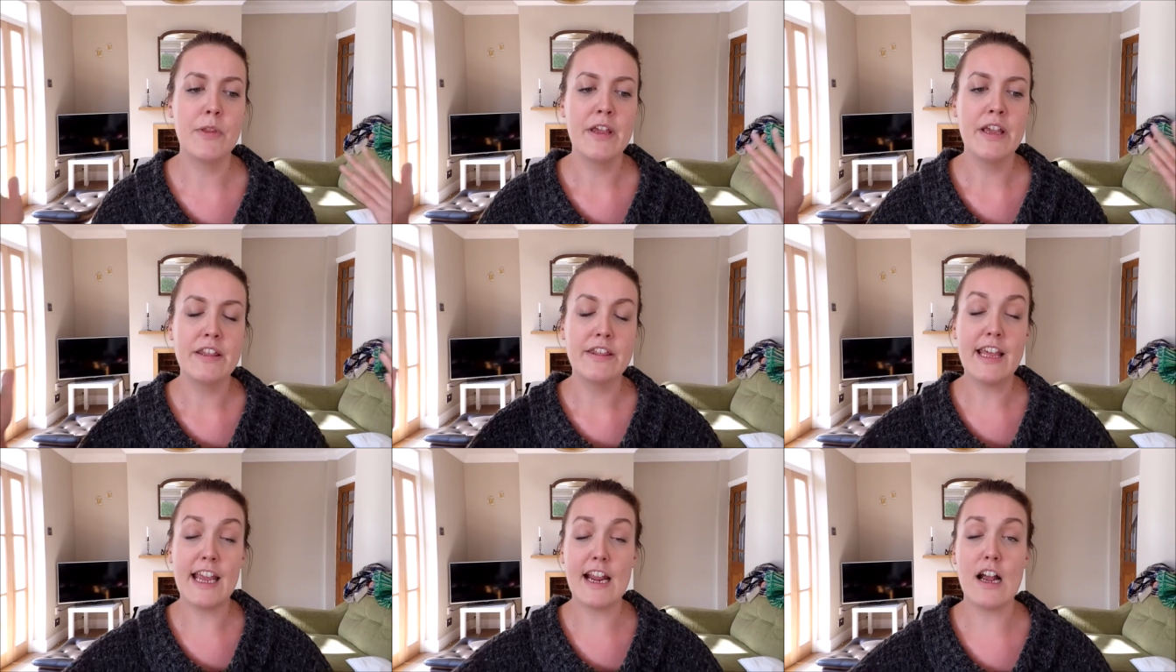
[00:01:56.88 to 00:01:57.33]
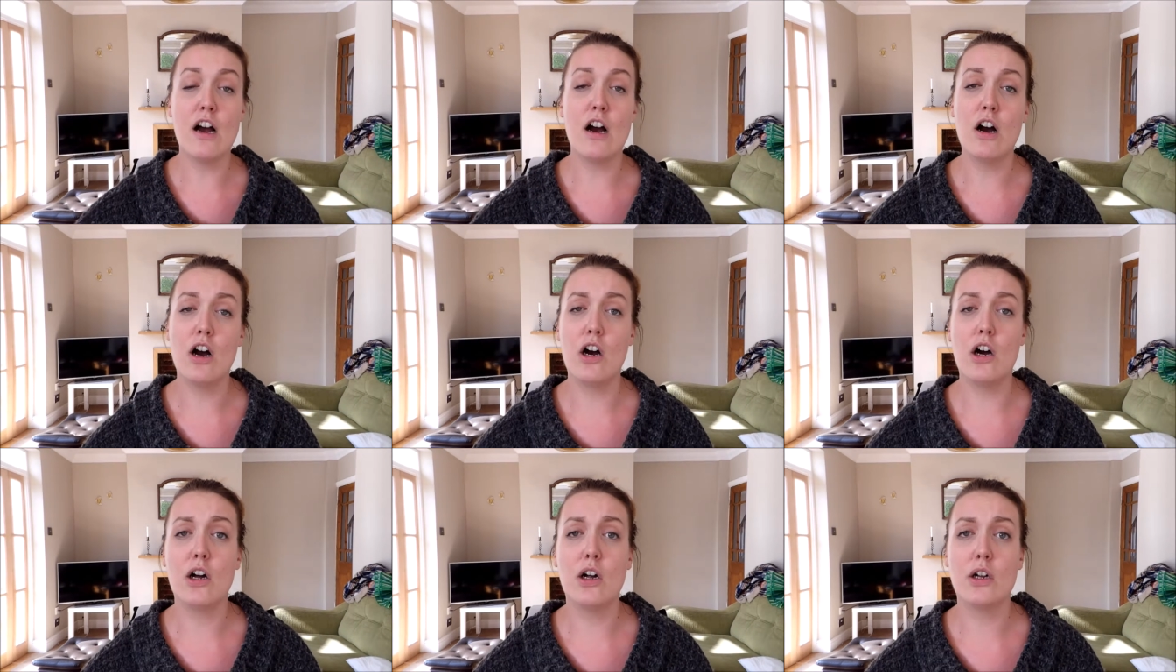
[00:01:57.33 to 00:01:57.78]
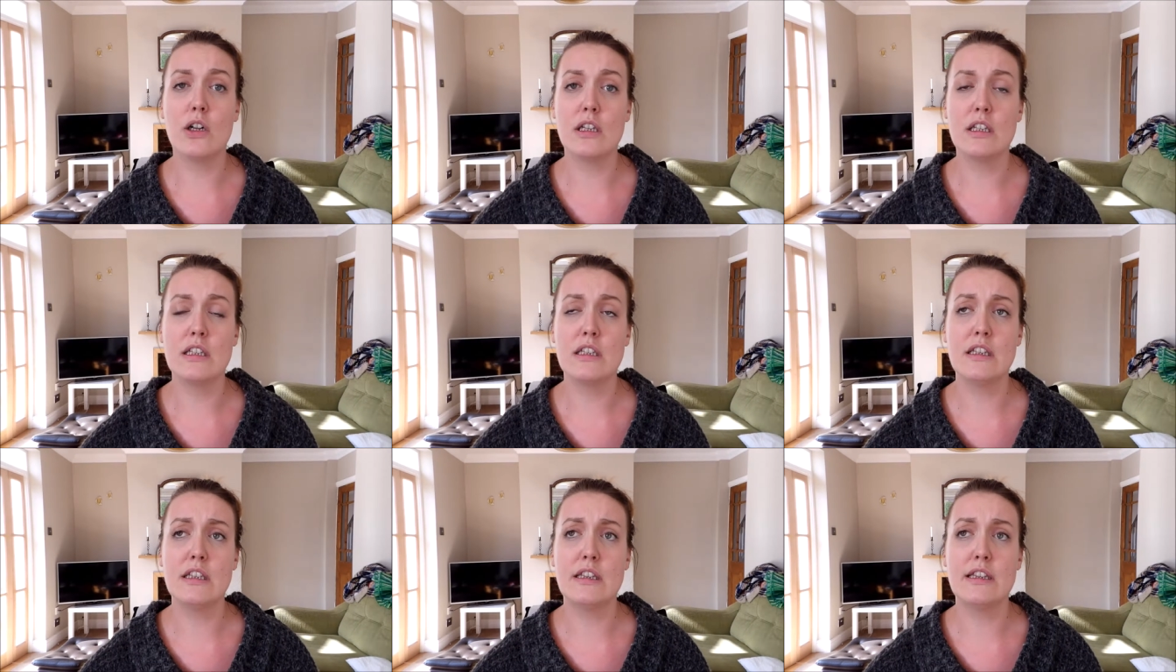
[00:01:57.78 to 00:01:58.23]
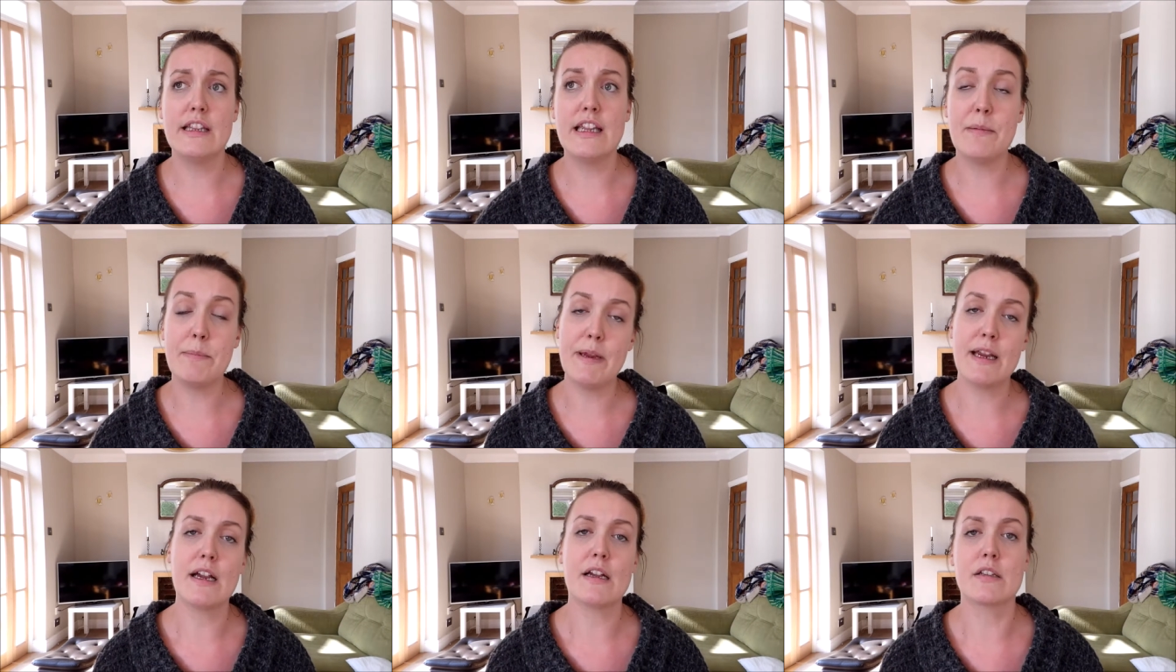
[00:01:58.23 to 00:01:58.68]
they are the
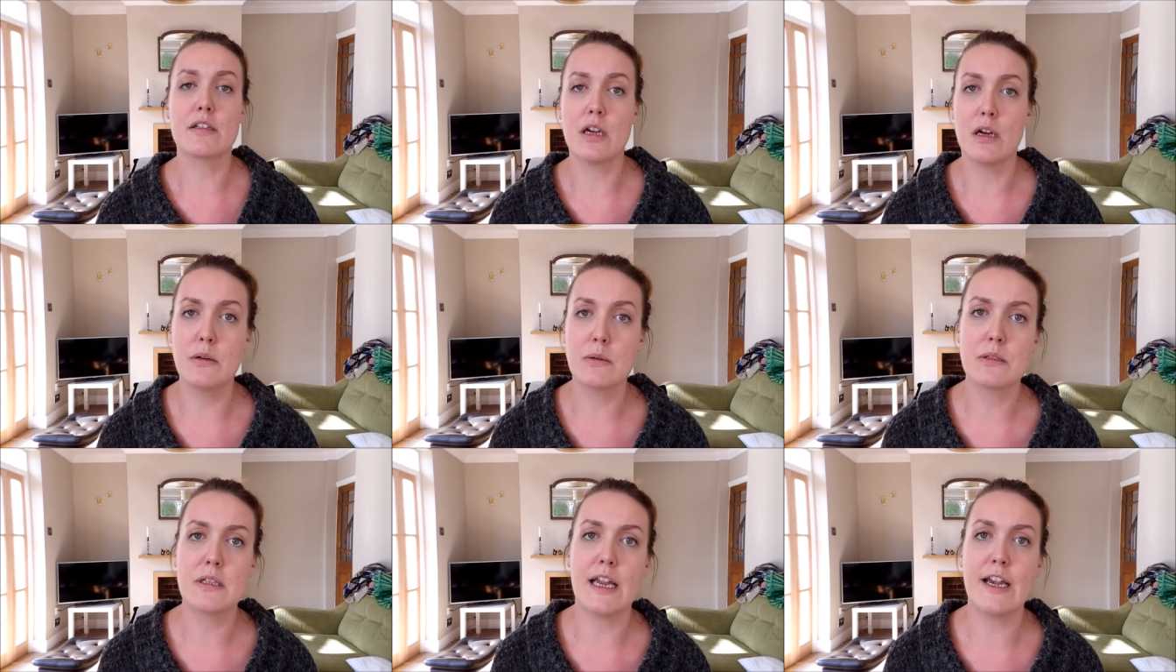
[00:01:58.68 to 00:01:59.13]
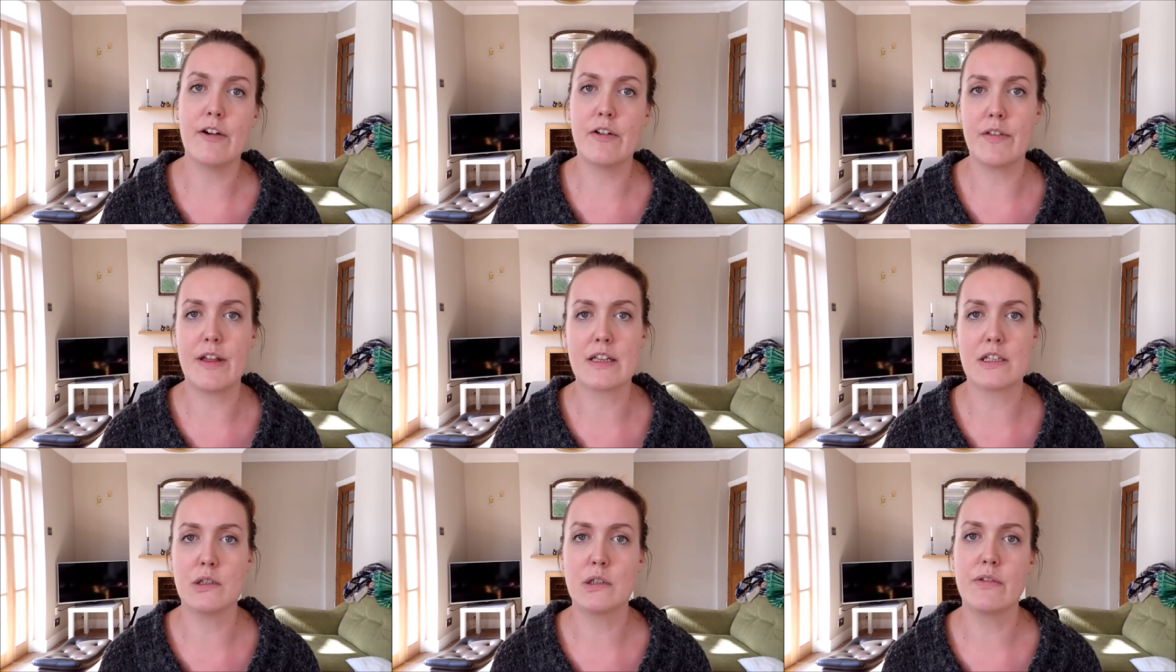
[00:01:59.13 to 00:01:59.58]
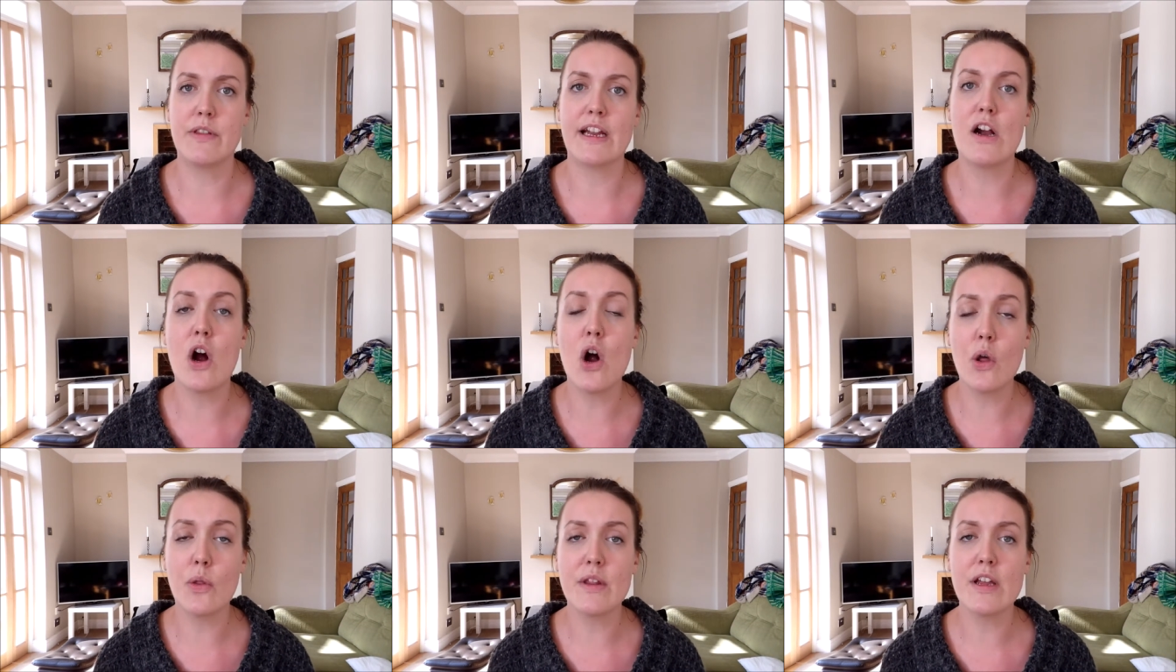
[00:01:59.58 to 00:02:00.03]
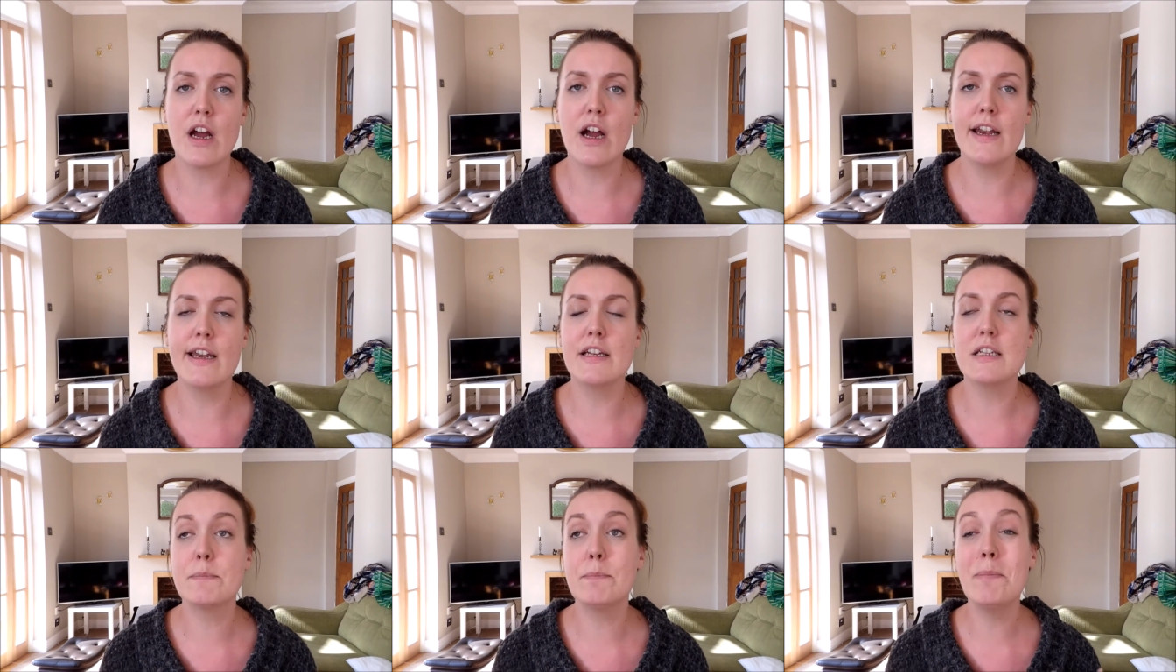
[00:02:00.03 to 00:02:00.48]
biggest wholesaler of that sort of thing on the
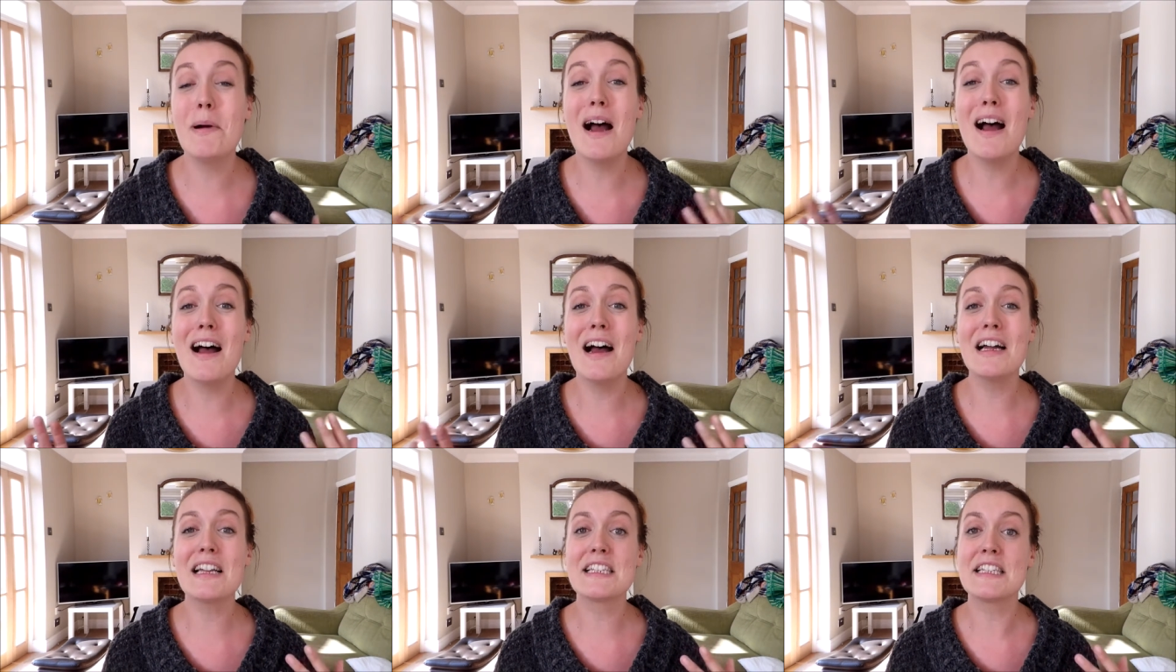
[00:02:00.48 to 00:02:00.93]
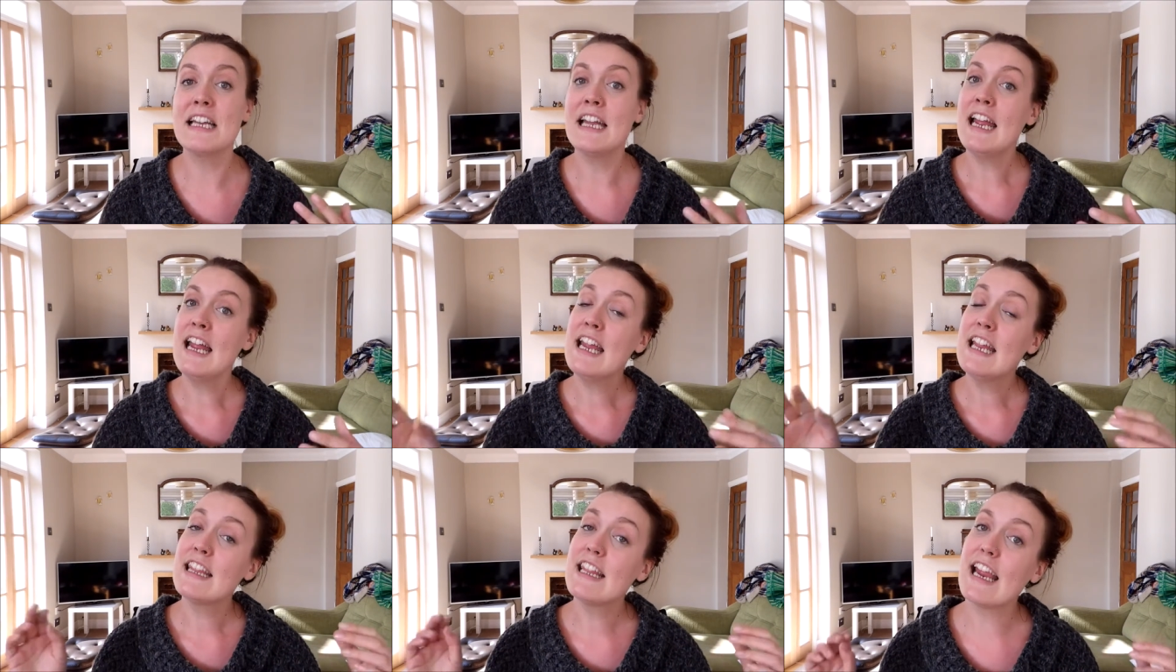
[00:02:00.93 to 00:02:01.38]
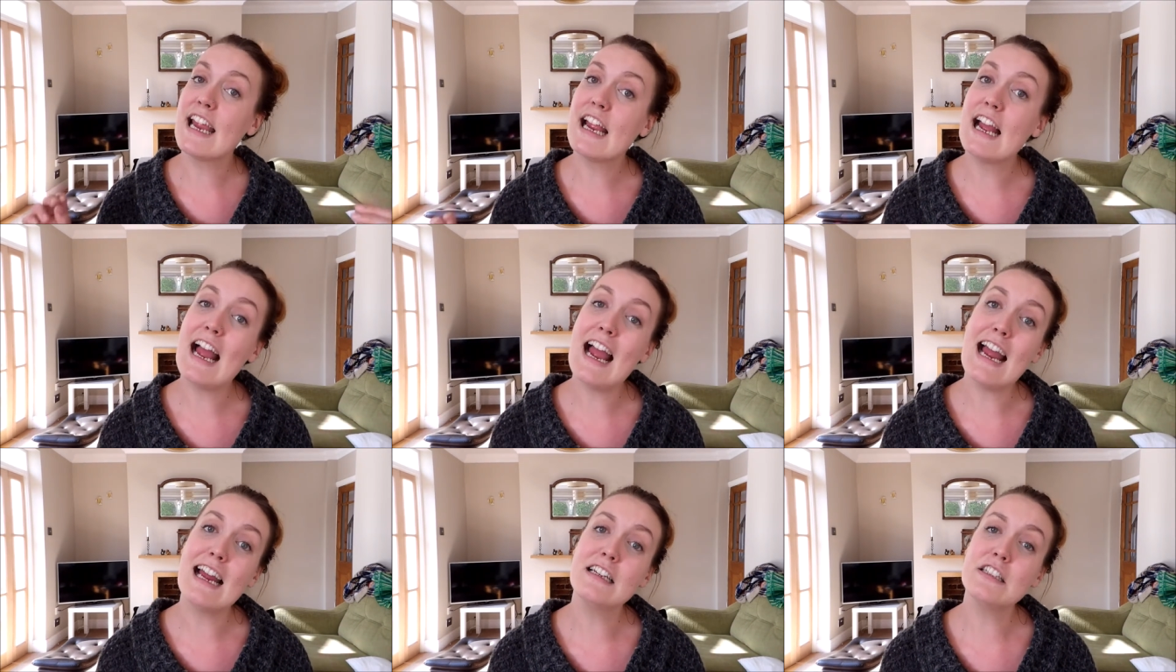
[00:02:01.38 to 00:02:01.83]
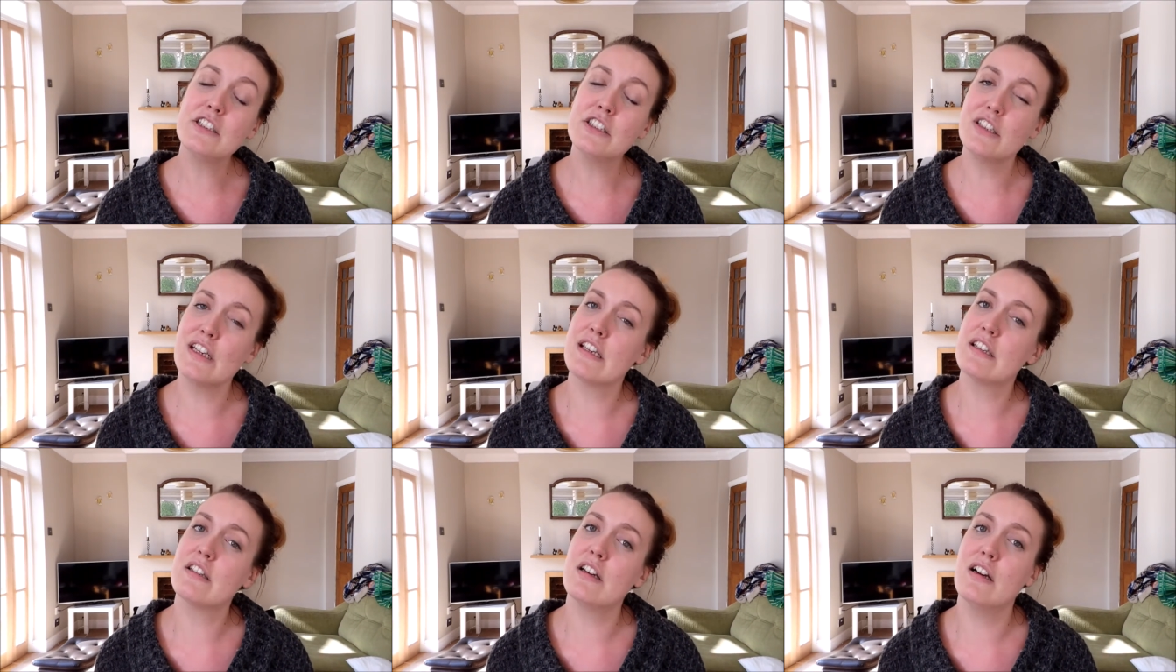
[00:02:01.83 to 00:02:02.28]
island but they
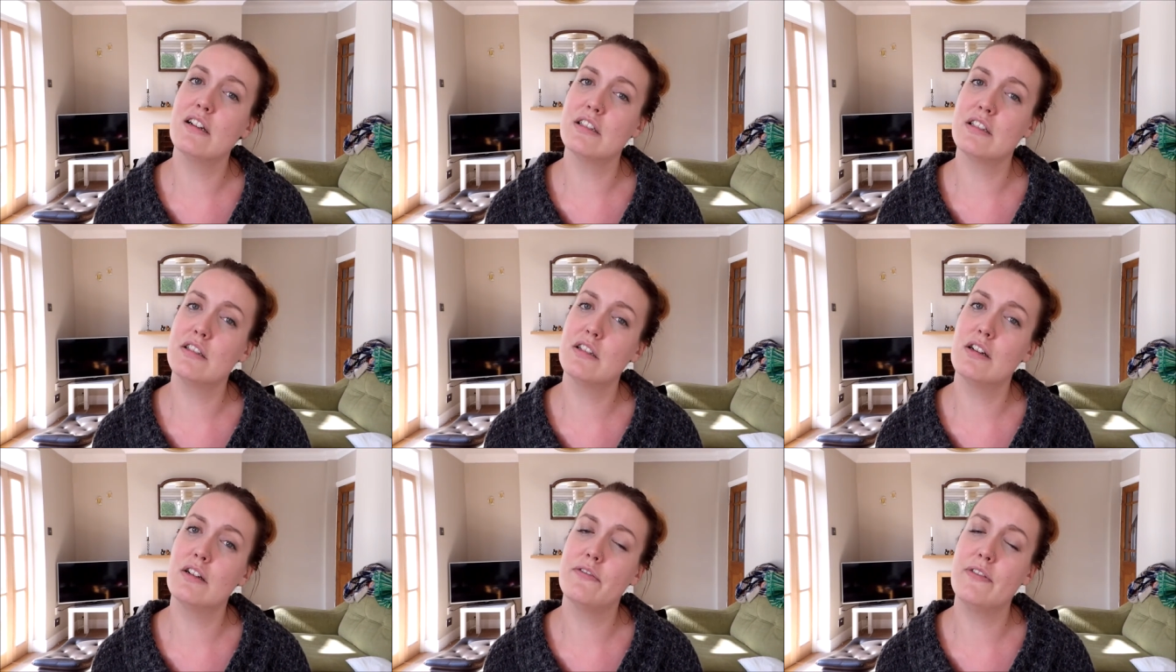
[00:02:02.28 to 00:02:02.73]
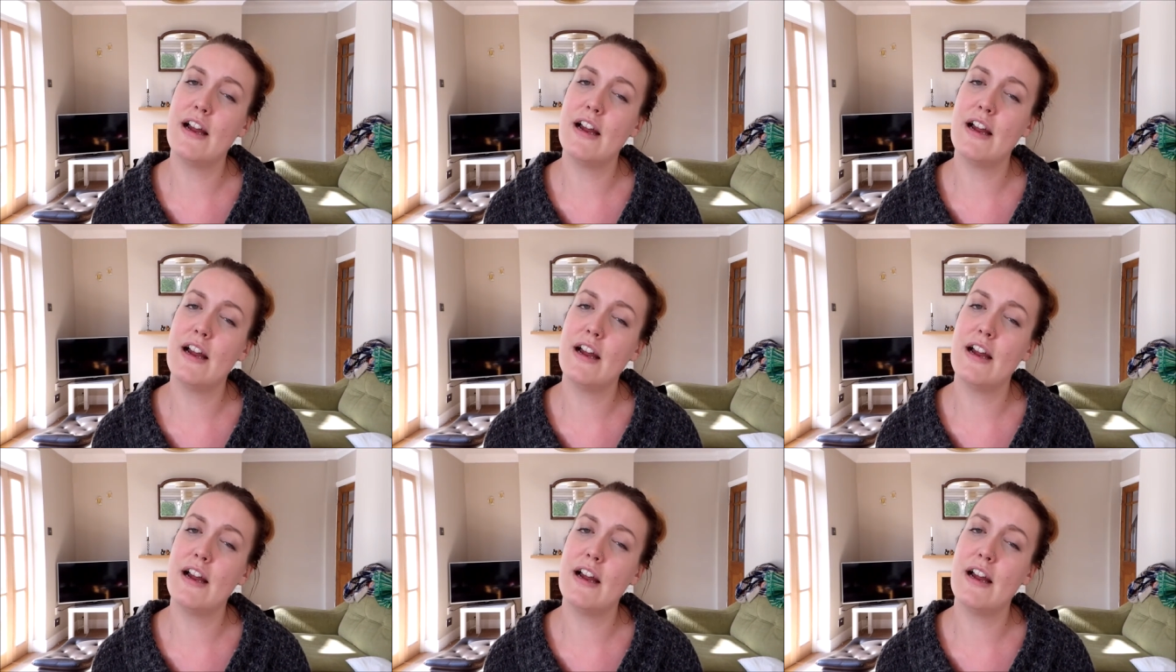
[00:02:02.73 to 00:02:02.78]
actually started off